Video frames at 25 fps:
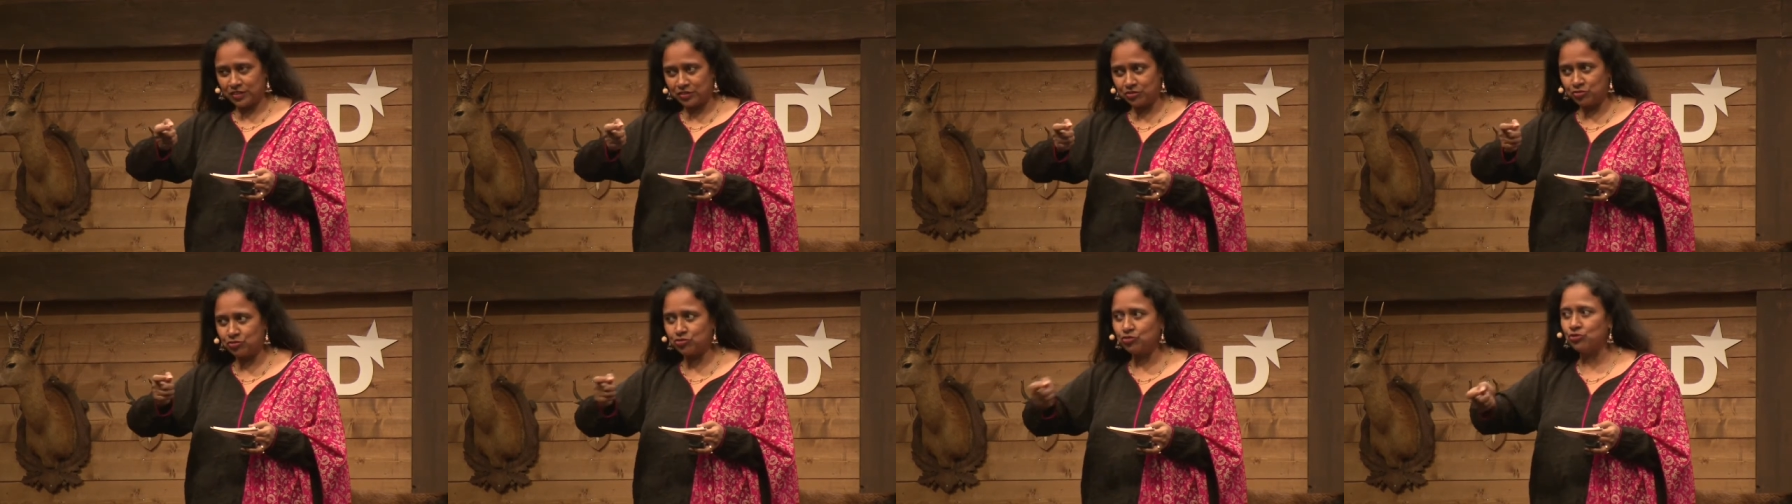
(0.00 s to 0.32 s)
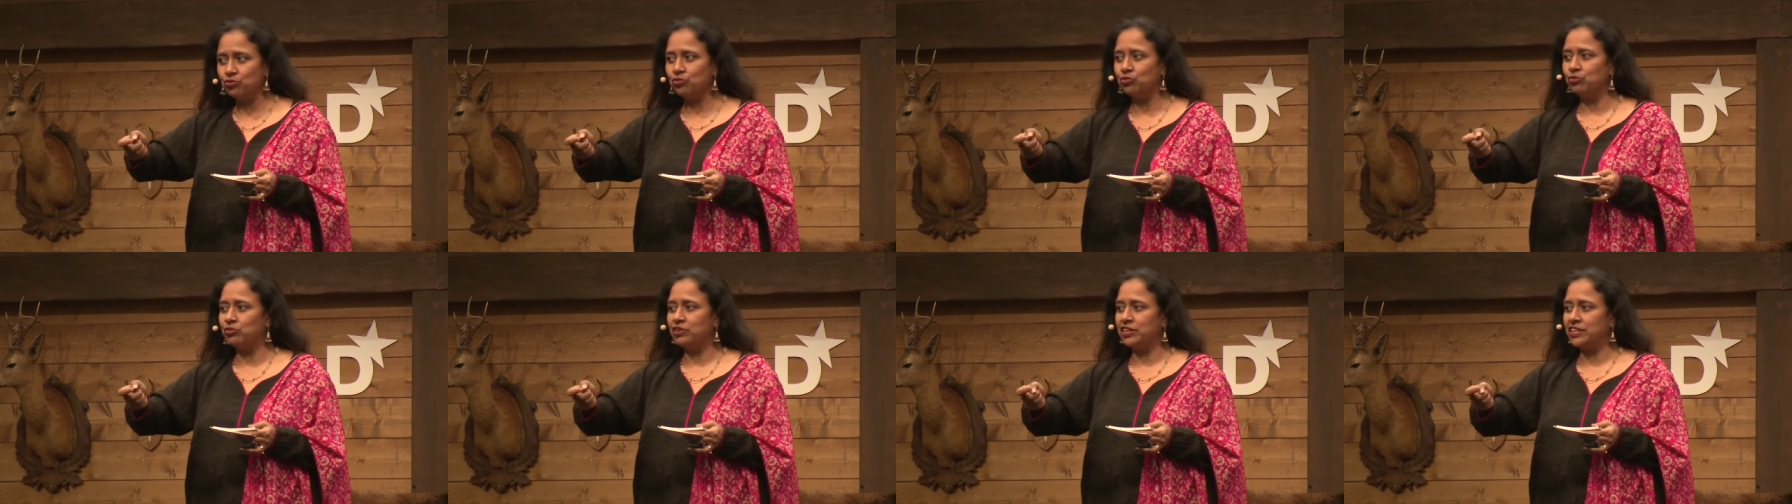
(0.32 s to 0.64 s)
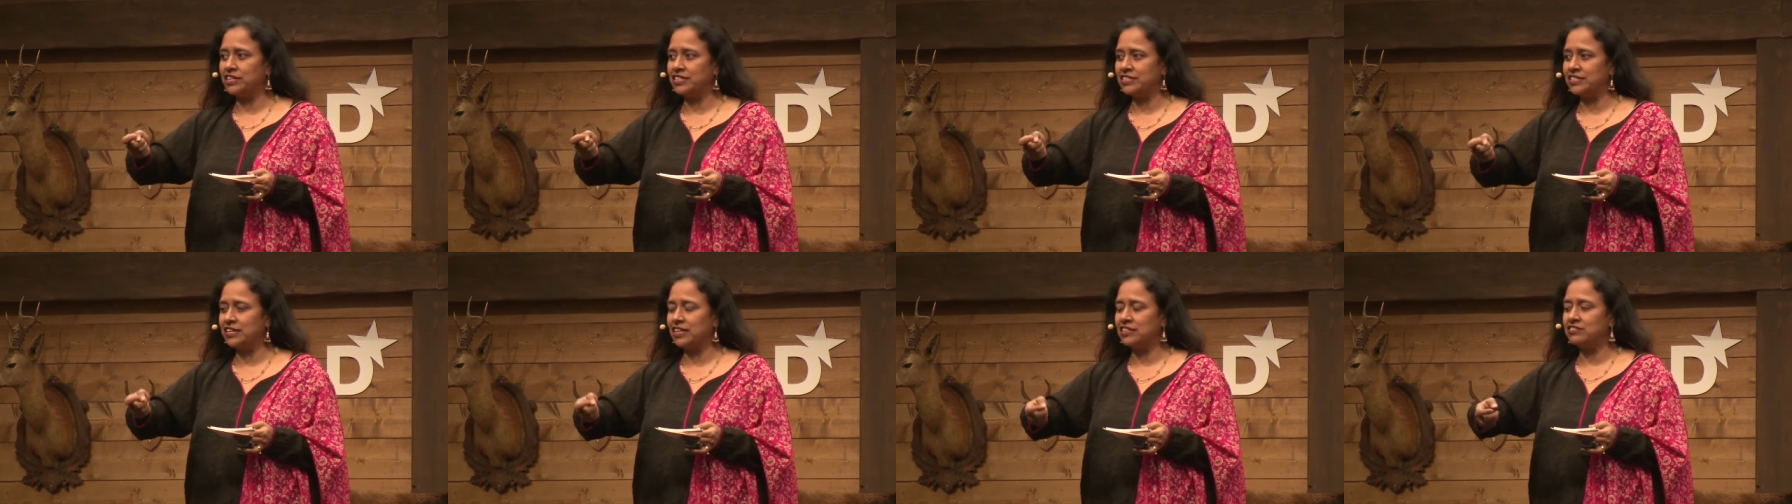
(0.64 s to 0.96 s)
do
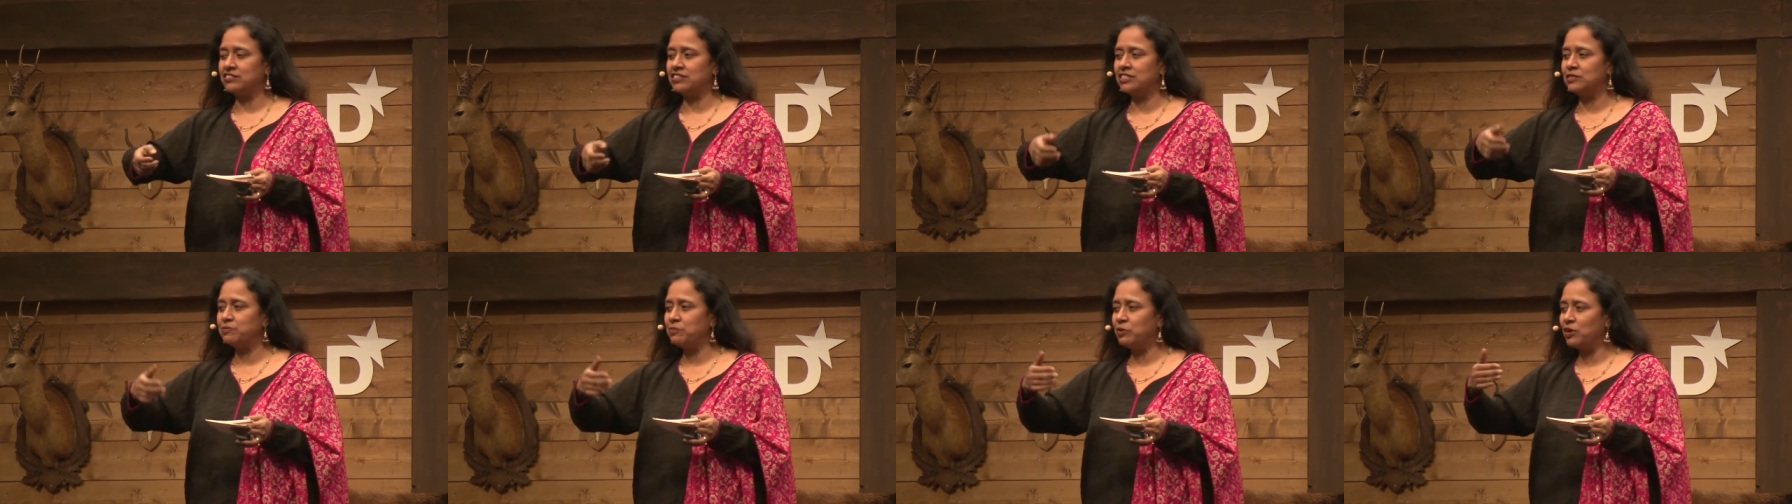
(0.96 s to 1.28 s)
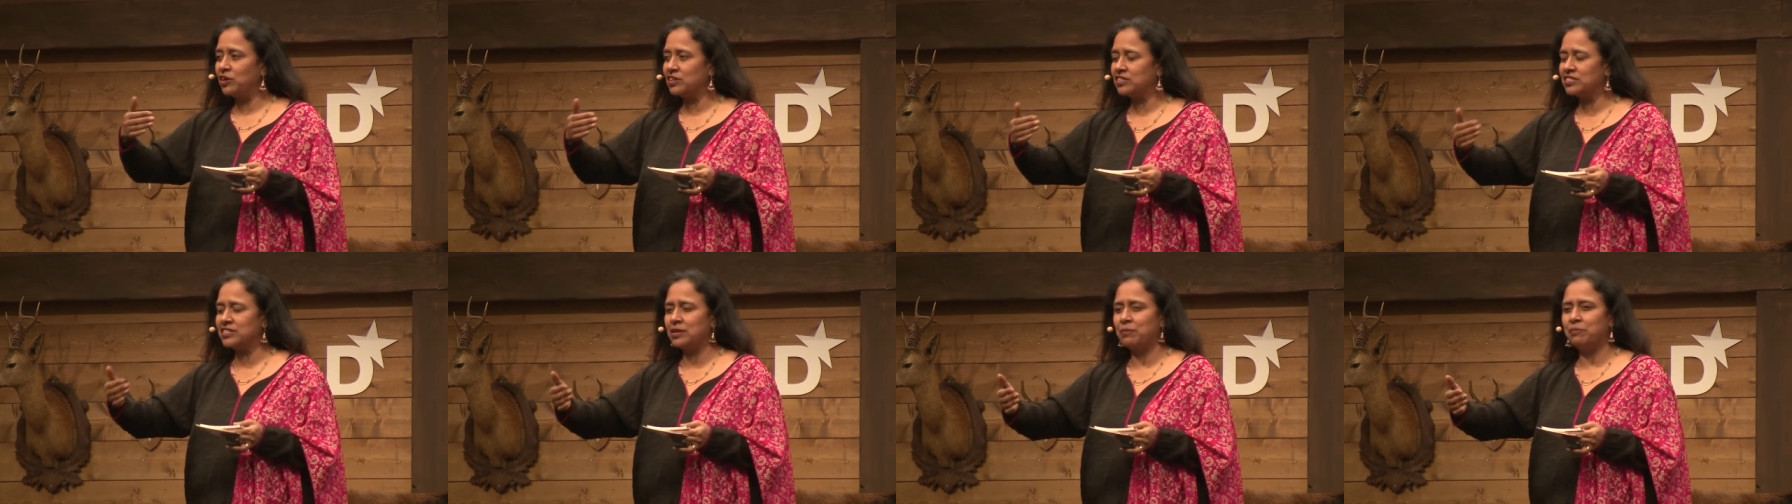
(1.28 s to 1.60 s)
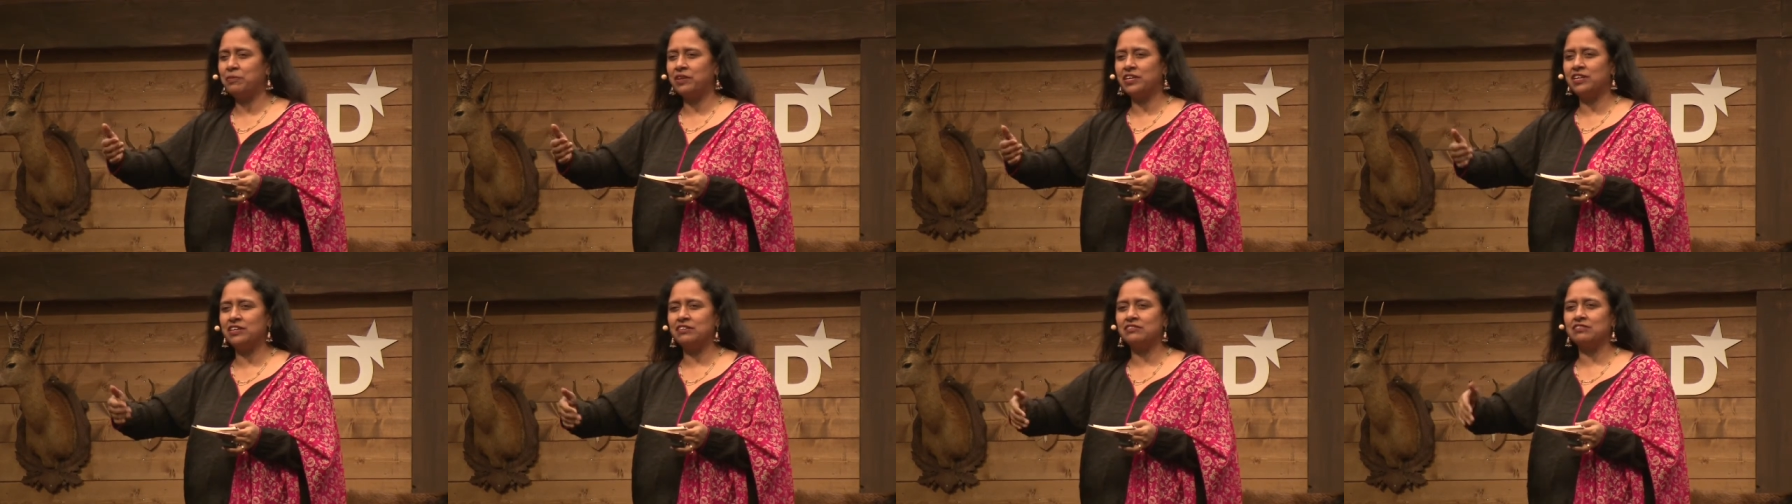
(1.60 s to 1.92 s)
is that just because
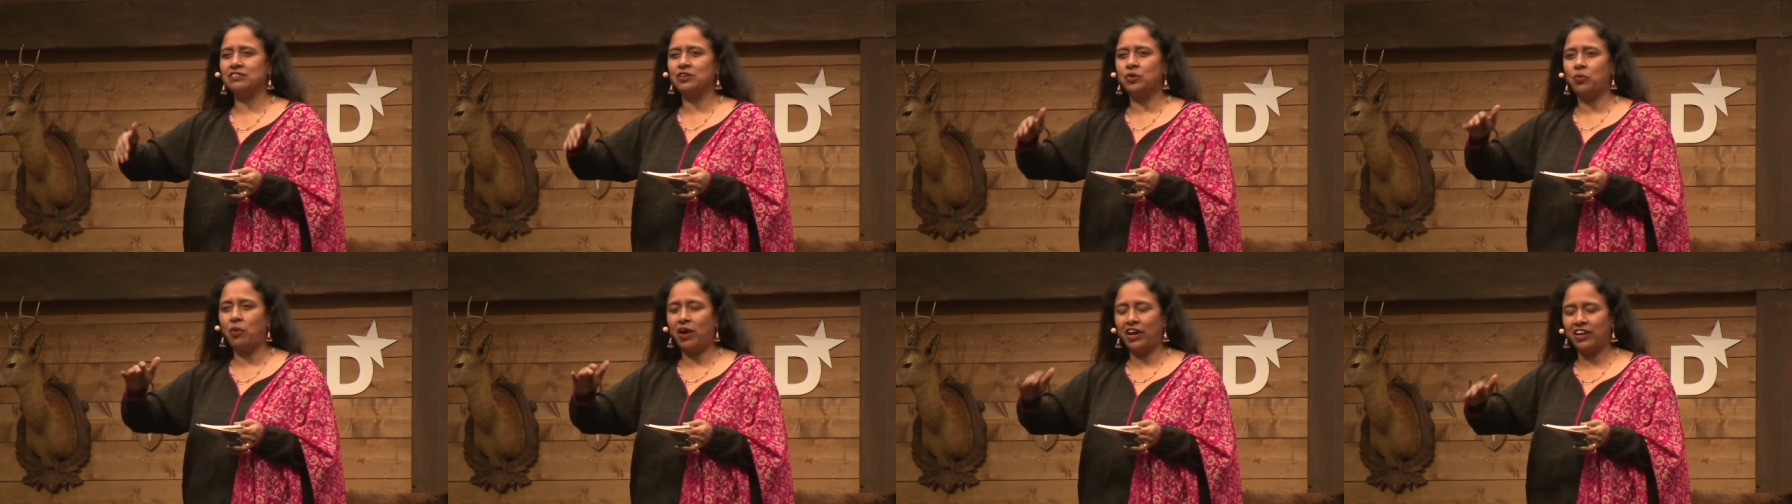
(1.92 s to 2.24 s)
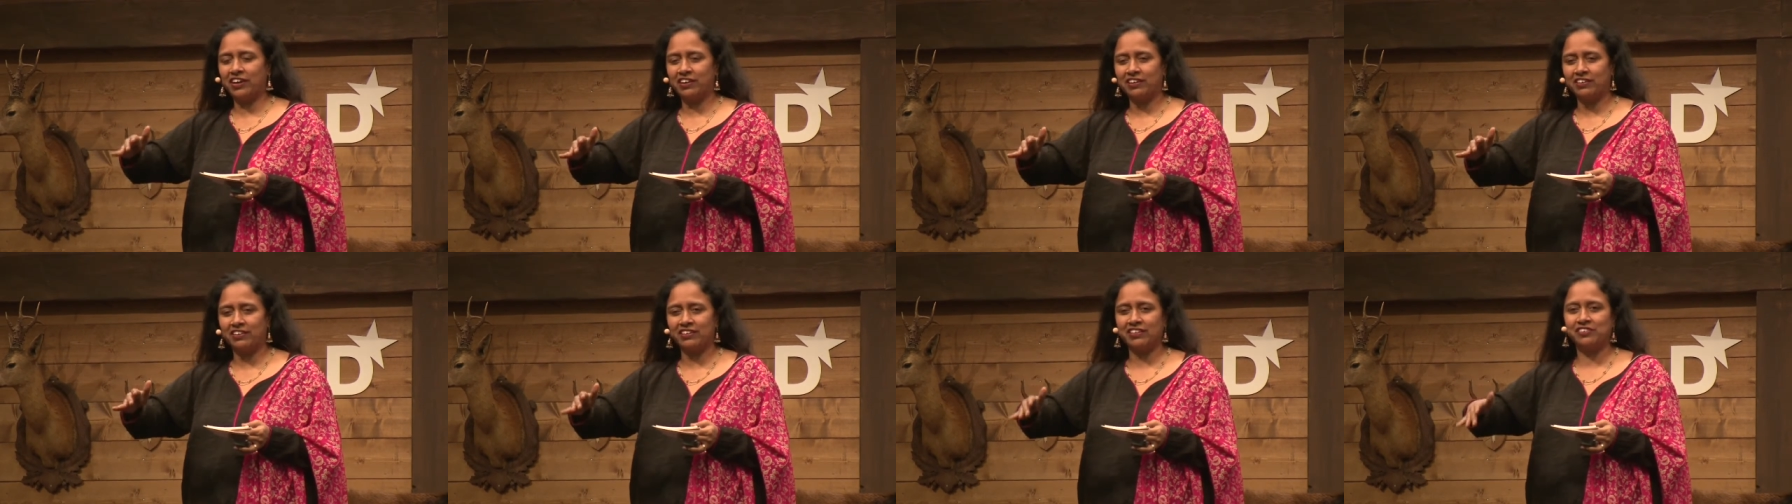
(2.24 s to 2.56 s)
somebody is quiet,